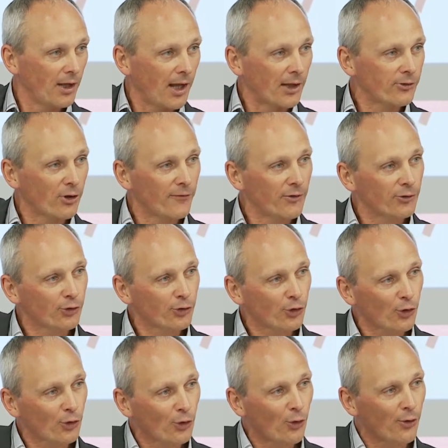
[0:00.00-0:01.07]
And so if it's
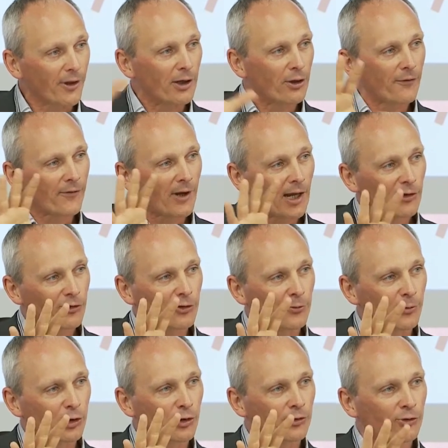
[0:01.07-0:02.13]
true that innovation
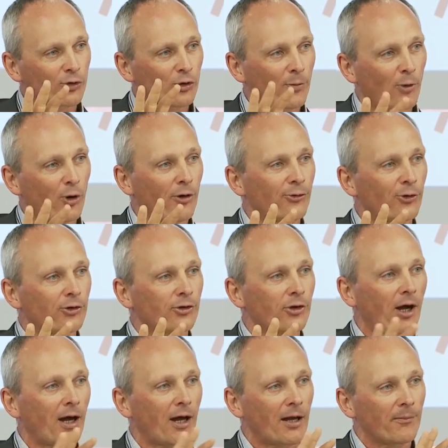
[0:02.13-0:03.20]
will consume more of your
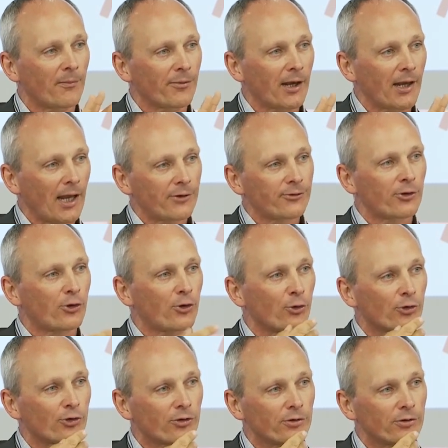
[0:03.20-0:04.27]
time than
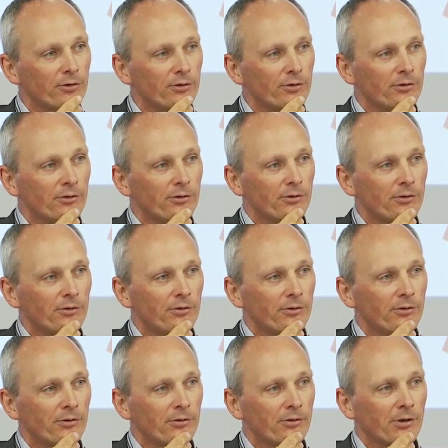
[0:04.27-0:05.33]
execution,
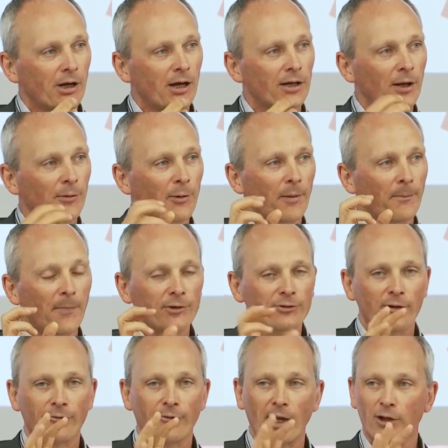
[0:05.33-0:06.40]
uh, there will be a
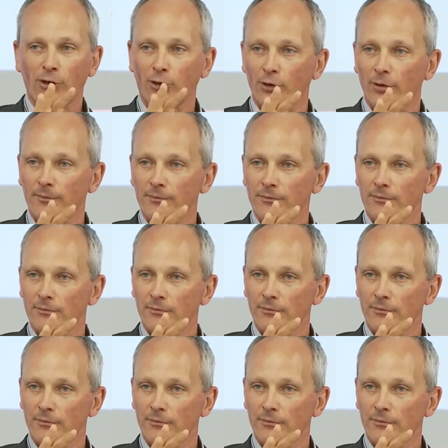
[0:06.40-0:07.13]
massive vacuum